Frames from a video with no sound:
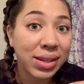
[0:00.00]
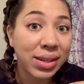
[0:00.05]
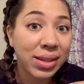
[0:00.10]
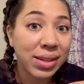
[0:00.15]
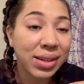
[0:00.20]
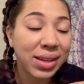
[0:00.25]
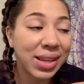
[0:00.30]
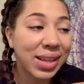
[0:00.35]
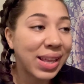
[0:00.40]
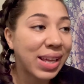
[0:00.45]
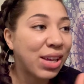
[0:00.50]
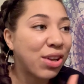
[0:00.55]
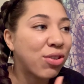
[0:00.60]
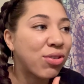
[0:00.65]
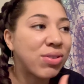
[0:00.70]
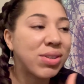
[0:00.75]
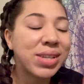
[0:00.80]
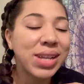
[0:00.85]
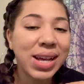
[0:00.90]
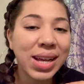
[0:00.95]
Like, you're
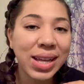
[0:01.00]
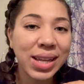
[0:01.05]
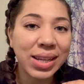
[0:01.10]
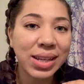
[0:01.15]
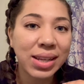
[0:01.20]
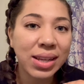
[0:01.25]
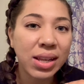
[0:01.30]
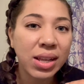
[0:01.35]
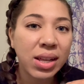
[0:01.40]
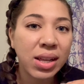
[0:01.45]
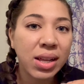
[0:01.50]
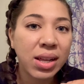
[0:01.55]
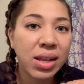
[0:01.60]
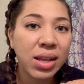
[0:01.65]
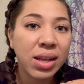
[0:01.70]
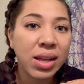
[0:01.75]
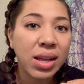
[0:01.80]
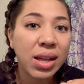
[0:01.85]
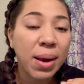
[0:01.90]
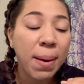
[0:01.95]
done.
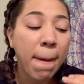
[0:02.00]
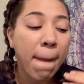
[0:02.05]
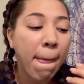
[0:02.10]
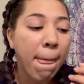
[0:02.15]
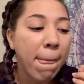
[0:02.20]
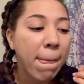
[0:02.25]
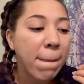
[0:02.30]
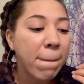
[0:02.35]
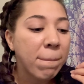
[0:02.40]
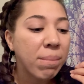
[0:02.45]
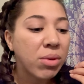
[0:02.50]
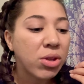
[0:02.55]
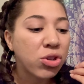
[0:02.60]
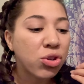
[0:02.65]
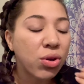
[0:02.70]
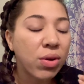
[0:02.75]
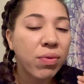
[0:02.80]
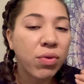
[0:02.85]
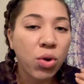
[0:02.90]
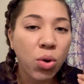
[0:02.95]
So
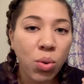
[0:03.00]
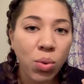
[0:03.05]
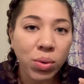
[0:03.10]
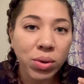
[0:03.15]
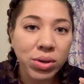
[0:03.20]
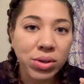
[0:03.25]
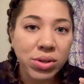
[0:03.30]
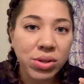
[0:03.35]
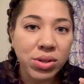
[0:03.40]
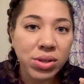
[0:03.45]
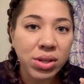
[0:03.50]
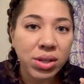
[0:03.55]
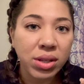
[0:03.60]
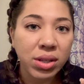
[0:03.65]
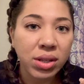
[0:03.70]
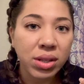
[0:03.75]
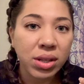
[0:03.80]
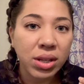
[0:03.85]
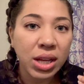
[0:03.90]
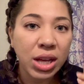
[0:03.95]
of course
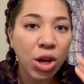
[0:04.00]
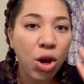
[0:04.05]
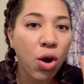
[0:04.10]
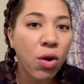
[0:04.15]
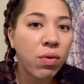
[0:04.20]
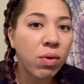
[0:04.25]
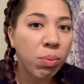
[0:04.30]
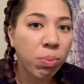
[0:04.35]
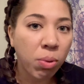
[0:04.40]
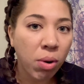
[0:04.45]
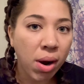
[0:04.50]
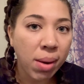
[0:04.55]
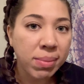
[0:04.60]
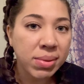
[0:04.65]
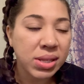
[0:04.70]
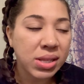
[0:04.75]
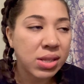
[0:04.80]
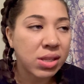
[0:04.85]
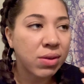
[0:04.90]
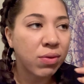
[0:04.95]
he
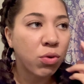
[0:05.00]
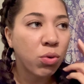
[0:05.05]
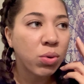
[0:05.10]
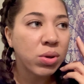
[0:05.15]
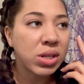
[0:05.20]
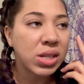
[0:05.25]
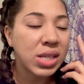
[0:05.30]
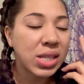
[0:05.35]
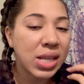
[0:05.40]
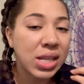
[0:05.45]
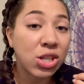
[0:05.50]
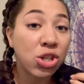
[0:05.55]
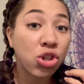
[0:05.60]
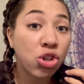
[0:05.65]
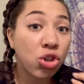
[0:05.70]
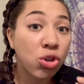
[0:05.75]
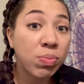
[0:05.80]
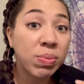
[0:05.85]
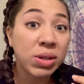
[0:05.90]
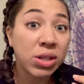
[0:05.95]
overpromises. Of course he says
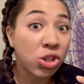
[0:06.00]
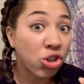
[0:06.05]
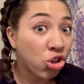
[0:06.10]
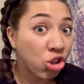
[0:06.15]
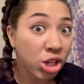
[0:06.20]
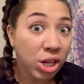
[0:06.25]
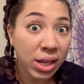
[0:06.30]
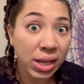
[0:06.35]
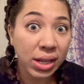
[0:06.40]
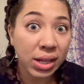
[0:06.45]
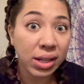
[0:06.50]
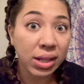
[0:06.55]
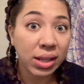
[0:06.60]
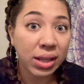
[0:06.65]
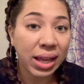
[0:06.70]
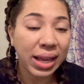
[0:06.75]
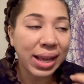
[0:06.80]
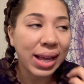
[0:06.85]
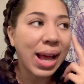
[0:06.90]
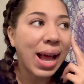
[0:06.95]
stupid shit.
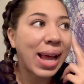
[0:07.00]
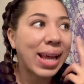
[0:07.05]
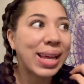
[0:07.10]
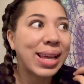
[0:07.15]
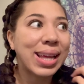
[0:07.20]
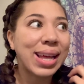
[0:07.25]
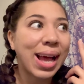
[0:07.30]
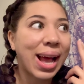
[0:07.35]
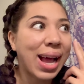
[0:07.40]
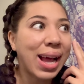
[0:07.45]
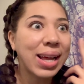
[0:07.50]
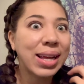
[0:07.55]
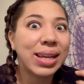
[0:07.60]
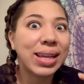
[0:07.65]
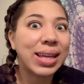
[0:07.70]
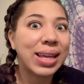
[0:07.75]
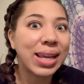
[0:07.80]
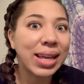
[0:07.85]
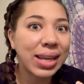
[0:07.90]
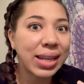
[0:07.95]
Like, I
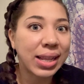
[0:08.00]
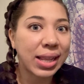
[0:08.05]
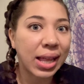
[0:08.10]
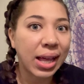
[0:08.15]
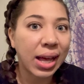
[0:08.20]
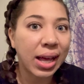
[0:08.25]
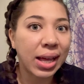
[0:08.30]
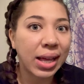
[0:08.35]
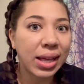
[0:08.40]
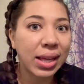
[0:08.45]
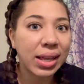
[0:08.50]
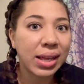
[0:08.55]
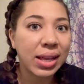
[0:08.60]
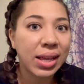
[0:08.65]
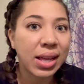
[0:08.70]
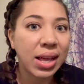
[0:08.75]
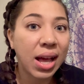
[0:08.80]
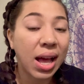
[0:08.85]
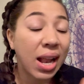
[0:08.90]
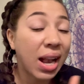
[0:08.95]
get that.
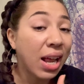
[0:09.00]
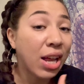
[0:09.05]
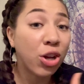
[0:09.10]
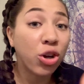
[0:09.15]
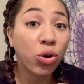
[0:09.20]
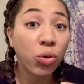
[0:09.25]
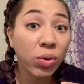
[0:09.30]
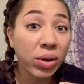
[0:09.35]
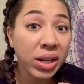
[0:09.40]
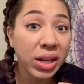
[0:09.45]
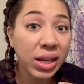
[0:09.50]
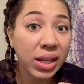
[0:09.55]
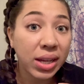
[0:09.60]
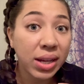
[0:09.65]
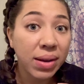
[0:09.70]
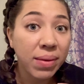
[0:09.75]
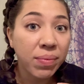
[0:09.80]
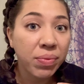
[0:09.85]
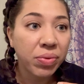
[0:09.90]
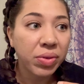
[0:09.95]
And I agree.
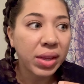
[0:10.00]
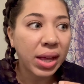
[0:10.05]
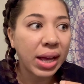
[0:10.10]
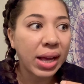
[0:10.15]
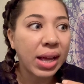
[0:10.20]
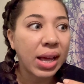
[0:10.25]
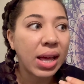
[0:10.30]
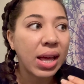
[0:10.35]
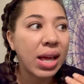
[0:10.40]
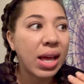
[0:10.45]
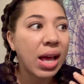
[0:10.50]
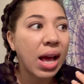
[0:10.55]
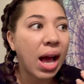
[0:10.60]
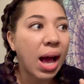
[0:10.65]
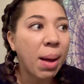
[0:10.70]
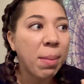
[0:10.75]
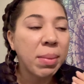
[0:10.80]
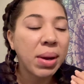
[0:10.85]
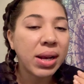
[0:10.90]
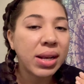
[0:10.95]
Like,
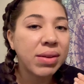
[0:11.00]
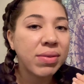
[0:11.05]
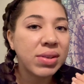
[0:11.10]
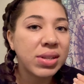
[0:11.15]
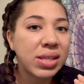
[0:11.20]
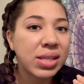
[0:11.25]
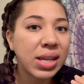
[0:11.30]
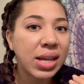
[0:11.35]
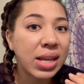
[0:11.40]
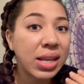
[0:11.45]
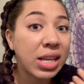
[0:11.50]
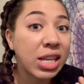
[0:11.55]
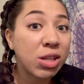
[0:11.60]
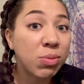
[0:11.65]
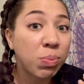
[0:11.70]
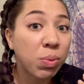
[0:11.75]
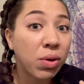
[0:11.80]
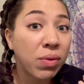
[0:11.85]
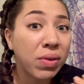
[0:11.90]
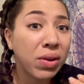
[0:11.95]
I'm not even saying he's
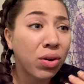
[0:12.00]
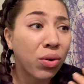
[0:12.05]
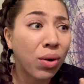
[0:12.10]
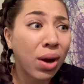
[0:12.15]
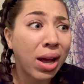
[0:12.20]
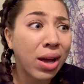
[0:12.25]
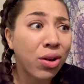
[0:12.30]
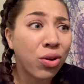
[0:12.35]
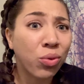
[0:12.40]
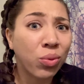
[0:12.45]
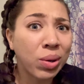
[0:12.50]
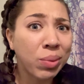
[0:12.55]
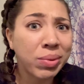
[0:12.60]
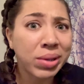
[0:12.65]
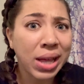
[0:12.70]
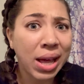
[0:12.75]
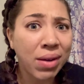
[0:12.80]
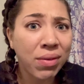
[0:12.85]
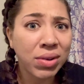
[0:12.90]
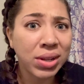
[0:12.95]
perfect, or I agree with
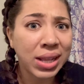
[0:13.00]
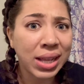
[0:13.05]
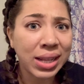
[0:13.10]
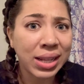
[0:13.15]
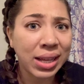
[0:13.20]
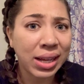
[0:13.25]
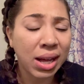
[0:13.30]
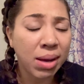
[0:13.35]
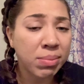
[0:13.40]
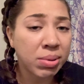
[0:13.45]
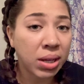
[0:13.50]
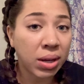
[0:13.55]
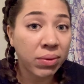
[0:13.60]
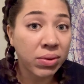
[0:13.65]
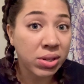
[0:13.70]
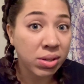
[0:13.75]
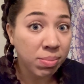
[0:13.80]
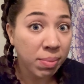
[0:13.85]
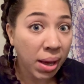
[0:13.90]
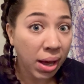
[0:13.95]
everything that comes out of
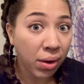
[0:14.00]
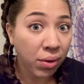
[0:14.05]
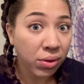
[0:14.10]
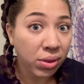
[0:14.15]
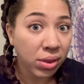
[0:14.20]
his mouth.